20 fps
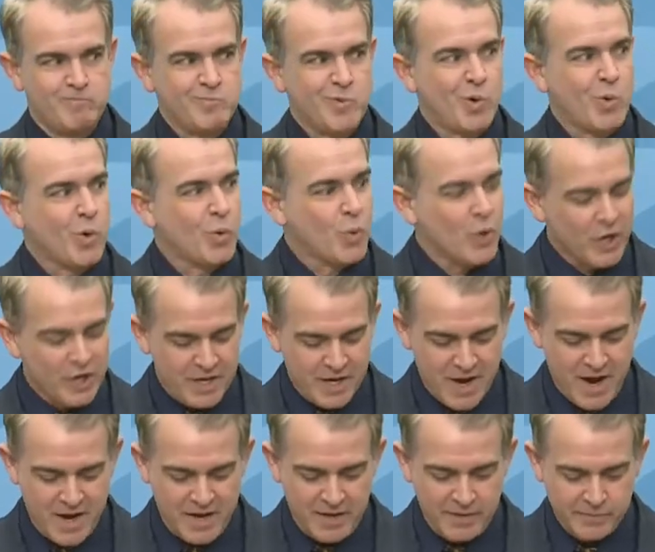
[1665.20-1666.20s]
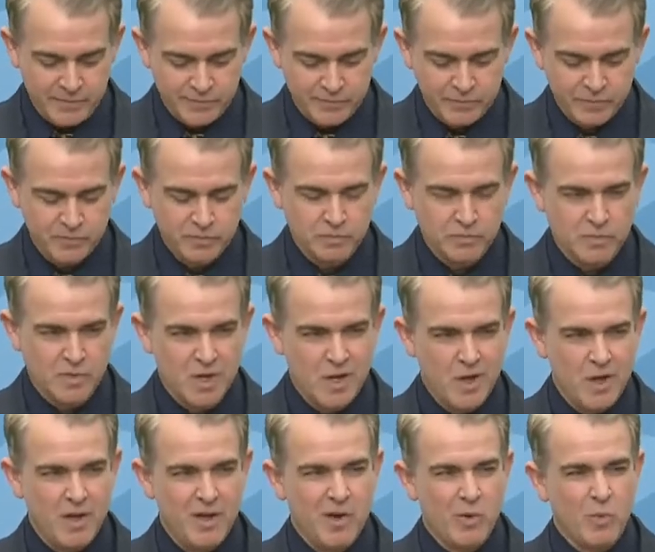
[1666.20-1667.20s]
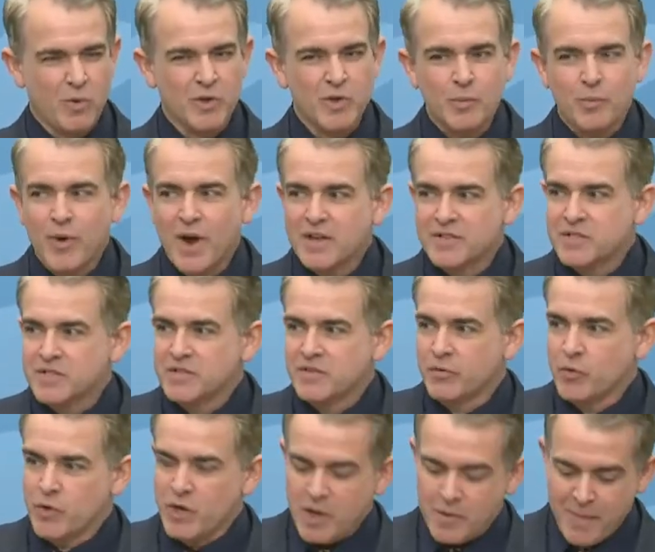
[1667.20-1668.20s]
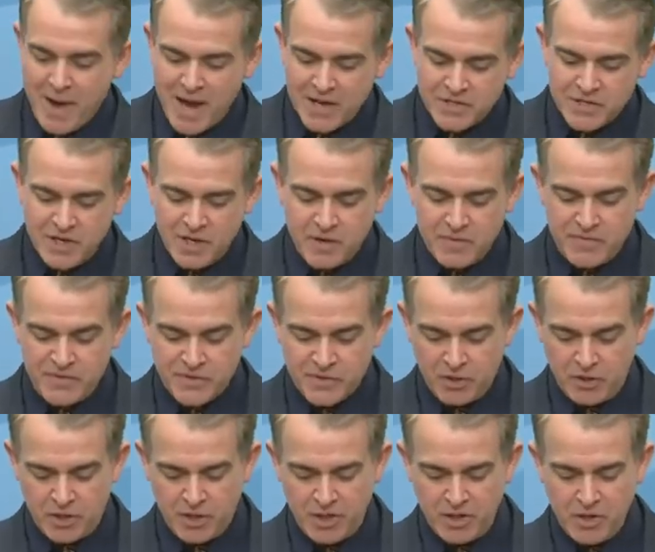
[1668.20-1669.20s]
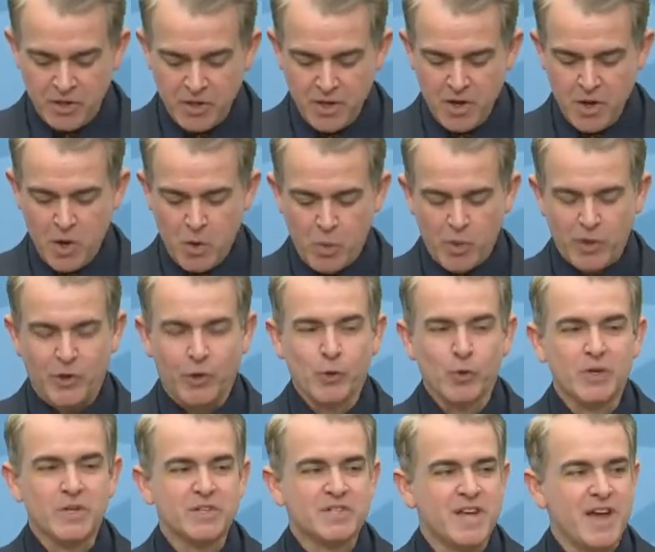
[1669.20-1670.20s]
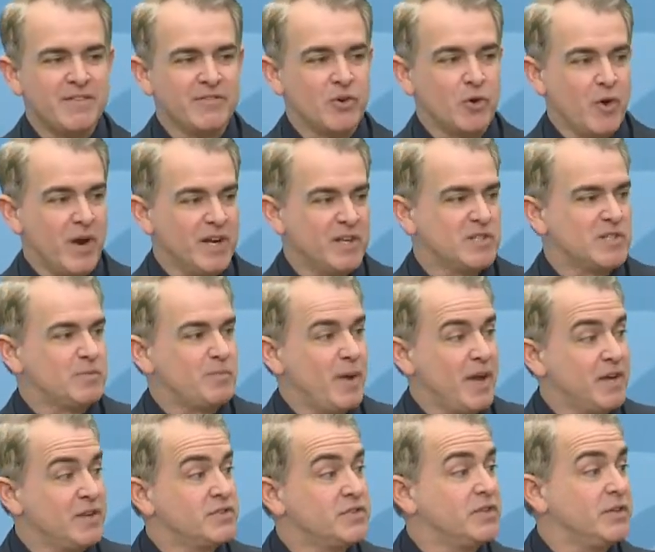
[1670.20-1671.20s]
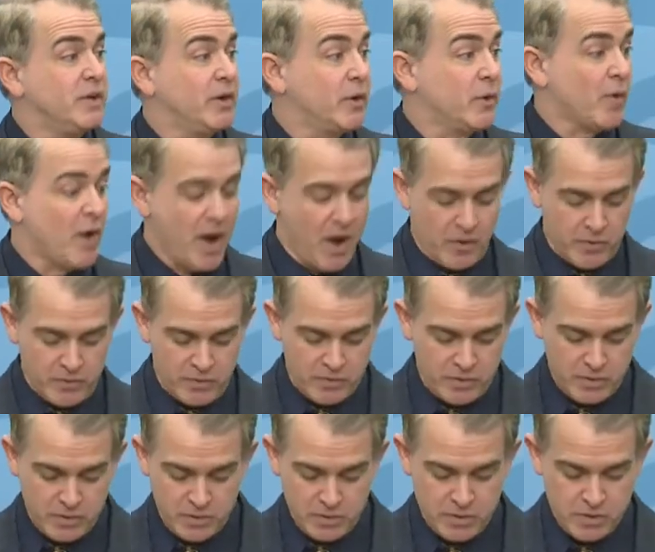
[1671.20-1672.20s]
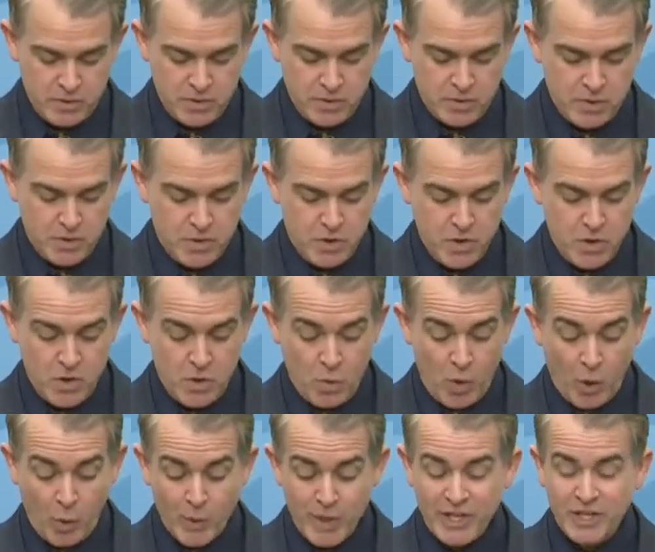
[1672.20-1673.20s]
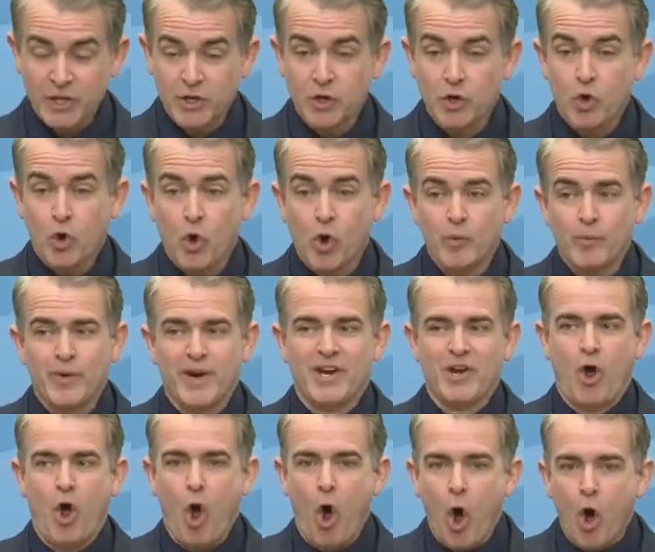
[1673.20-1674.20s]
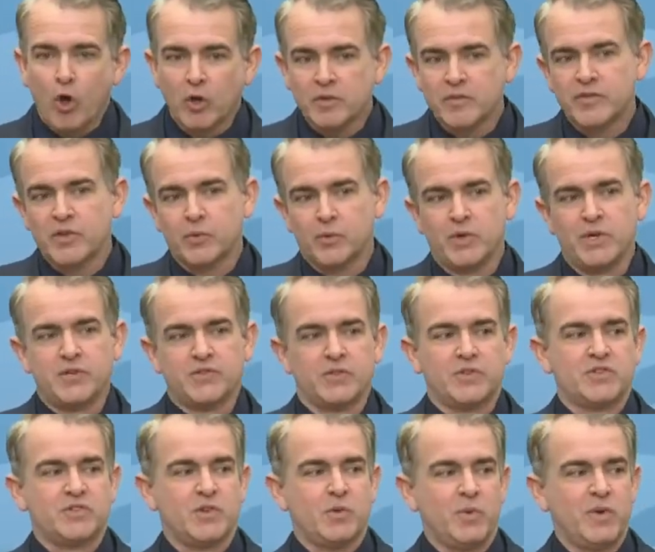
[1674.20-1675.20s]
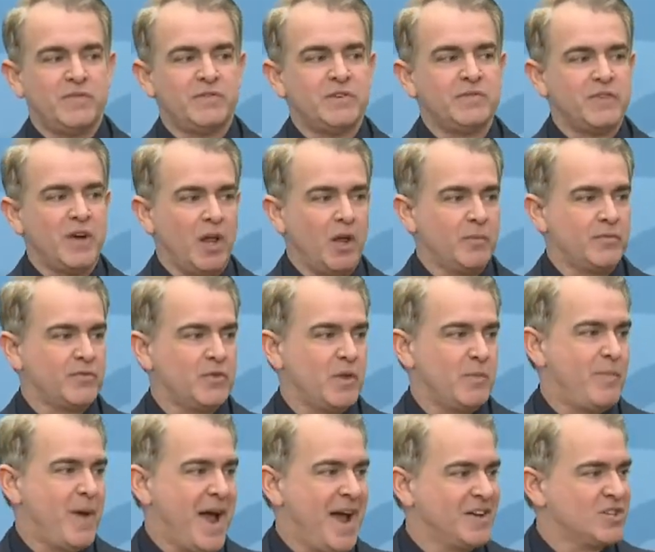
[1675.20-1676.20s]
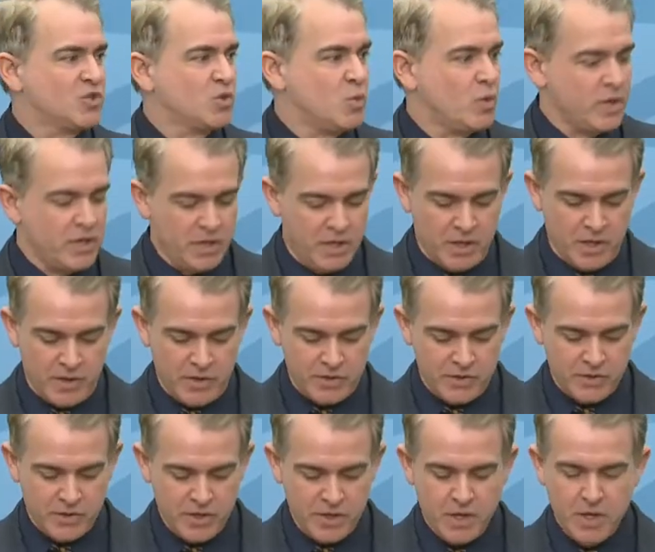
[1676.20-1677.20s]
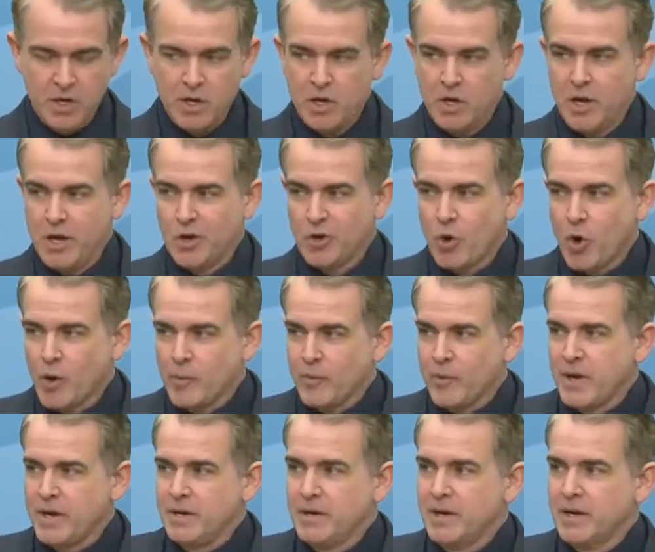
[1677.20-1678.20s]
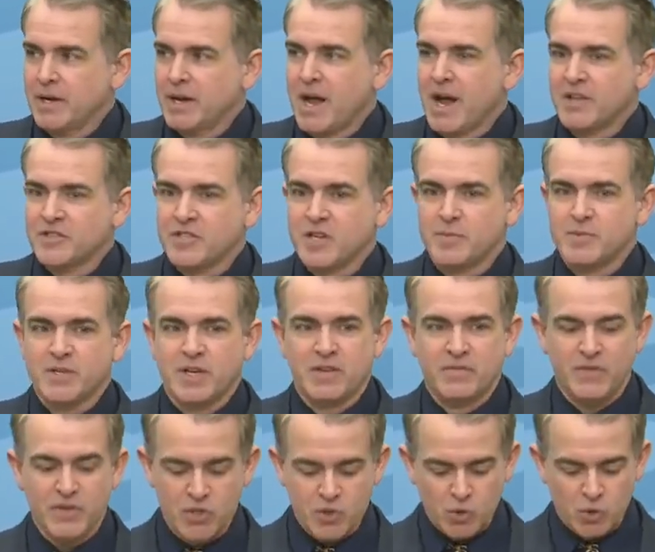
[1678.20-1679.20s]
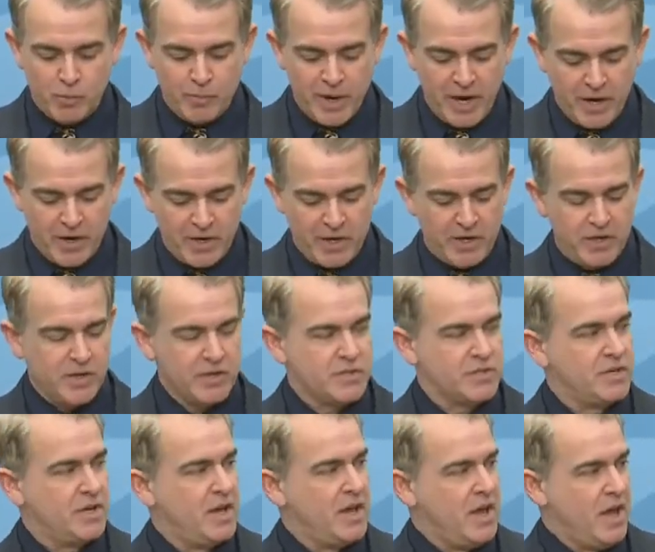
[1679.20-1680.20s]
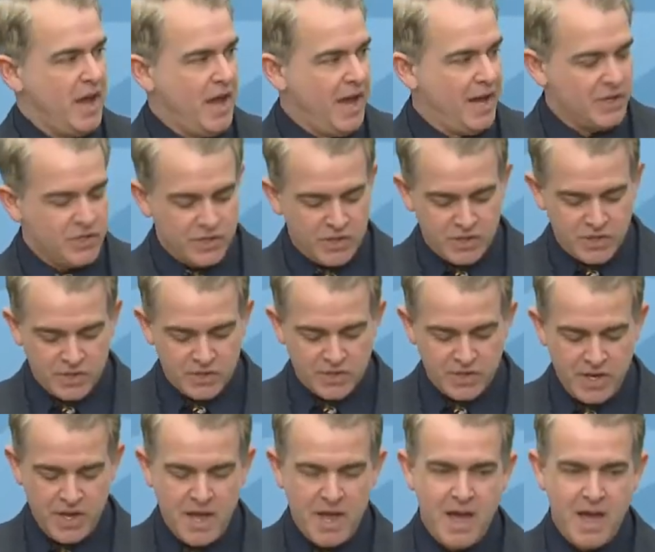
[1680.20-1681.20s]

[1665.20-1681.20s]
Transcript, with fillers: but we're working on it. We're in the process of reimagining a facility where gorillas have great space year round, where we can incorporate all of the research that we've developed for the past 20 years, incorporate concepts like visual barriers, edges,